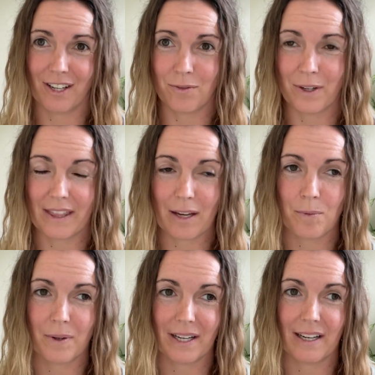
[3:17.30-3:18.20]
of what they
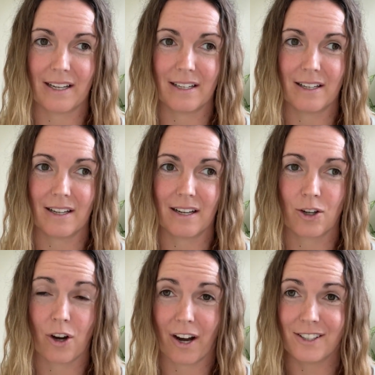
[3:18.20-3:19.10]
would
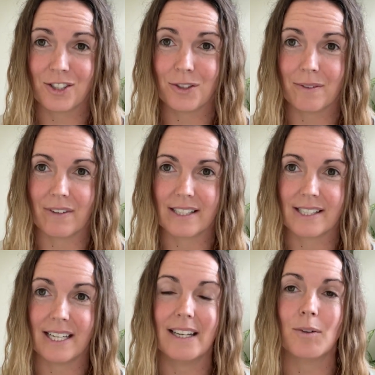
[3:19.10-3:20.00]
cost to
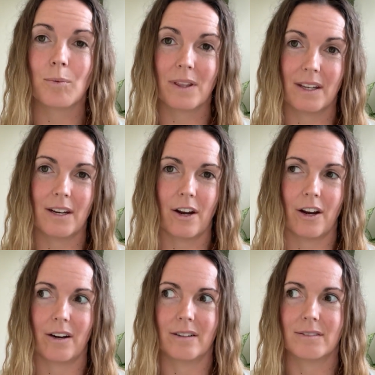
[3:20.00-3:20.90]
invest in within
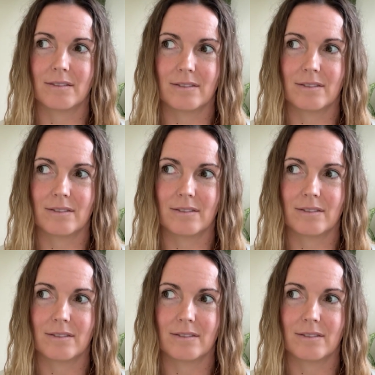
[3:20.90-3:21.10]
our,